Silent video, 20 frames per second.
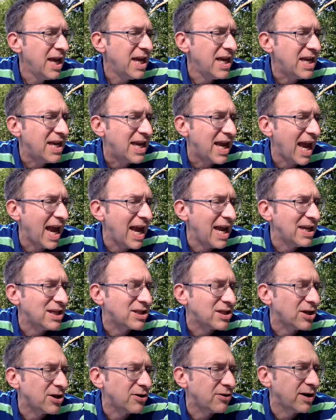He
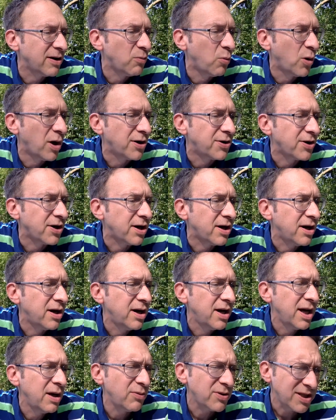gazed at her in wonder.
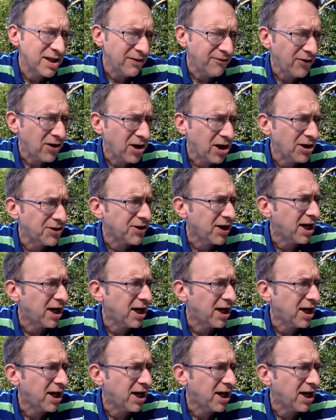It was difficult